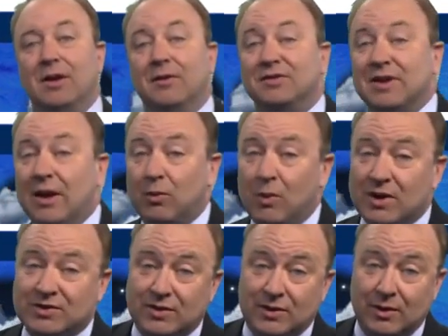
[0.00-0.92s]
of
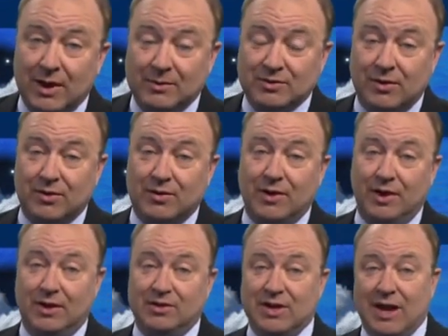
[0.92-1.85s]
southwestern New Hampshire,
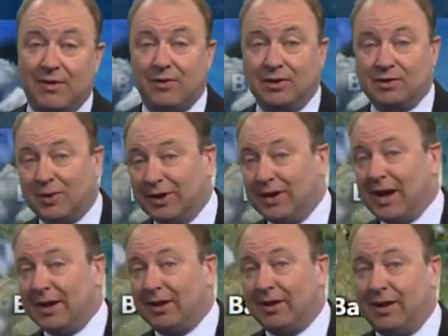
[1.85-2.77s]
30 in Jaffrey,
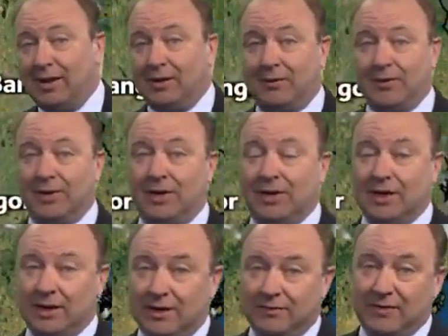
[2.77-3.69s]
29 in Keene over in the
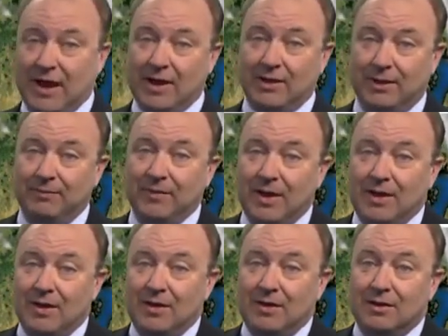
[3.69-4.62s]
Connecticut Valley.
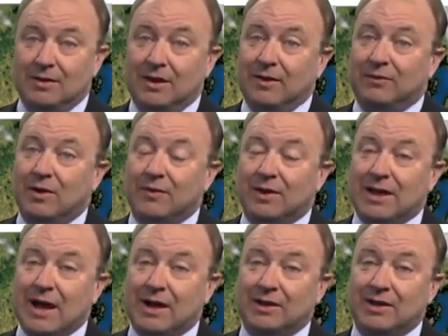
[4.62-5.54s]
Leftover
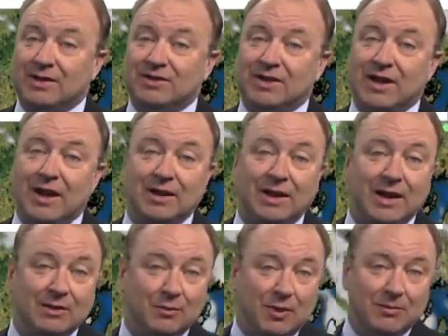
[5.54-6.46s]
cloudiness today, and
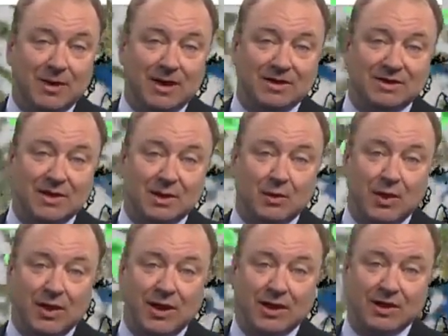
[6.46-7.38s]
again, we may see a
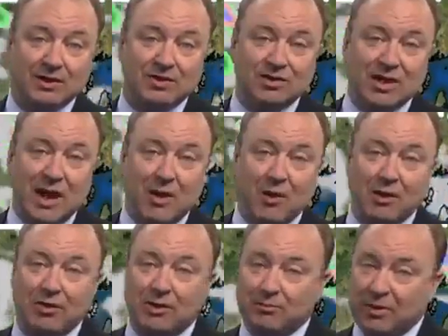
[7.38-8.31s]
quick hitting
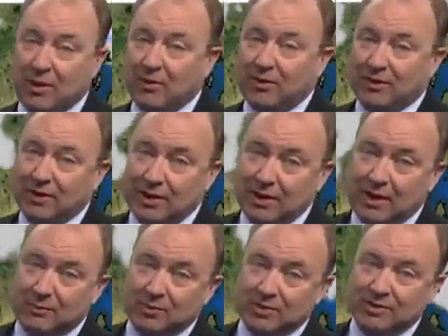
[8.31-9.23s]
shower. The bulk of
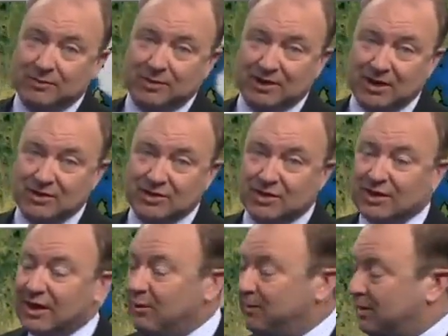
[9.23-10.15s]
the uh, precipitation
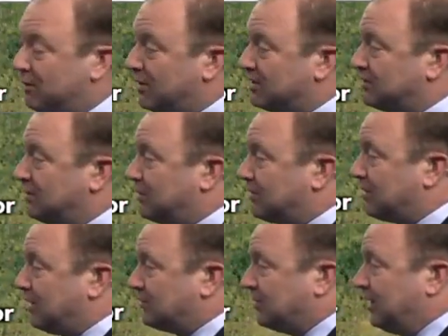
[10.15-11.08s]
today will be across the north
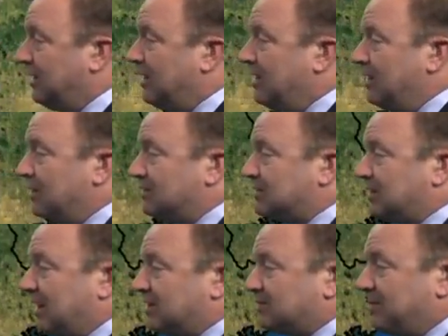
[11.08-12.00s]
country. Those
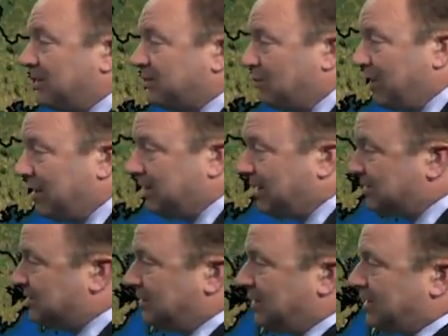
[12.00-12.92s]
clouds melt away
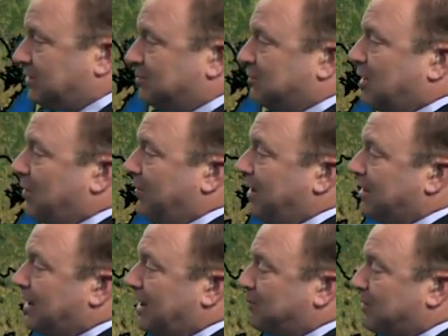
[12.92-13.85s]
nicely. Look at tomorrow with
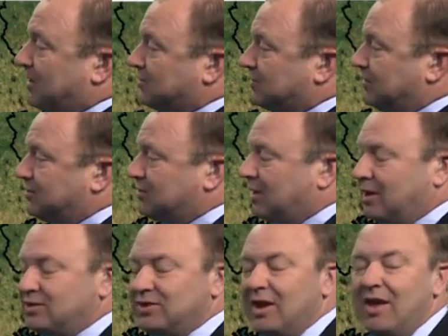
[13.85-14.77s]
that high pressure in
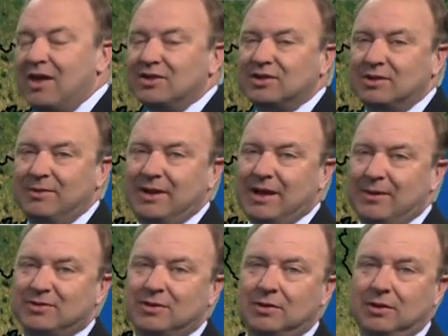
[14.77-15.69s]
charge. It's going to be an
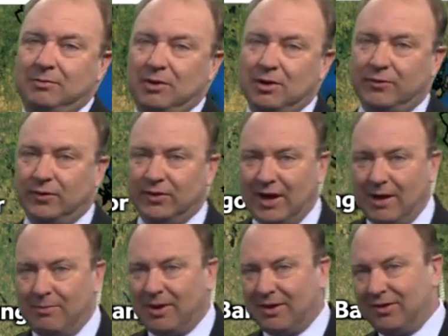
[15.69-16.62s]
absolutely beautiful
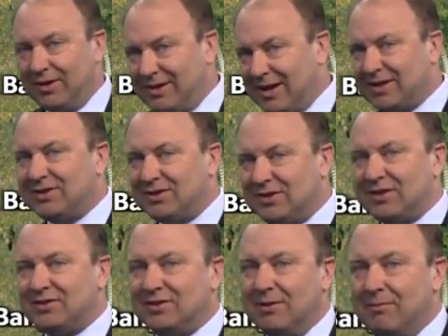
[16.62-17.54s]
day, but the next
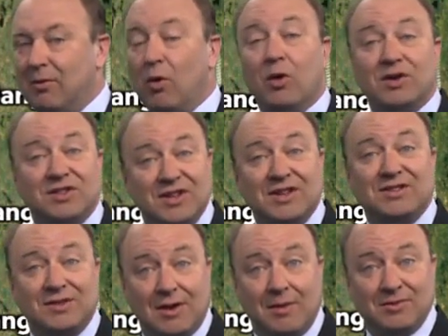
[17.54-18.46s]
system or
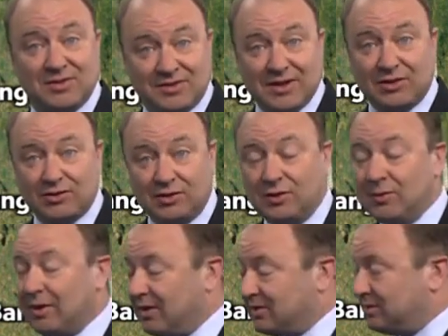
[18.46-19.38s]
systems is actually
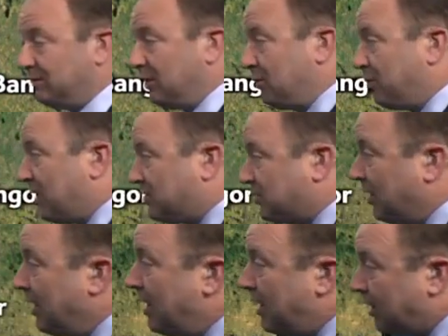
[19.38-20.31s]
two areas of low
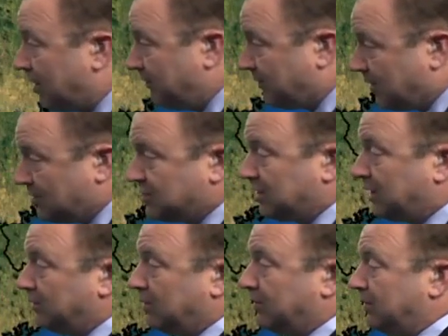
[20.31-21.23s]
pressure converging
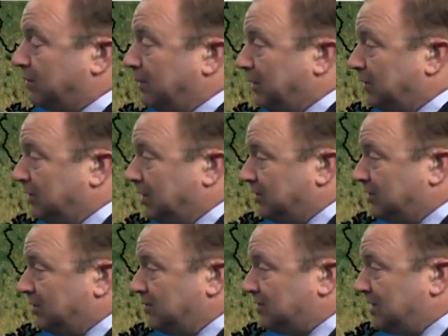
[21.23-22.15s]
on northern New England on
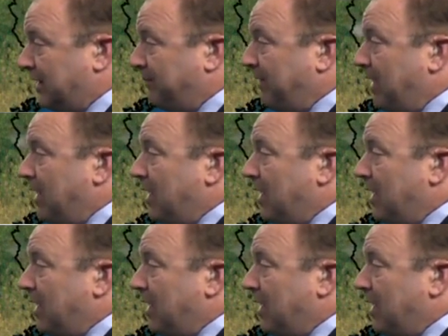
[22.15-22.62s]
Tuesday.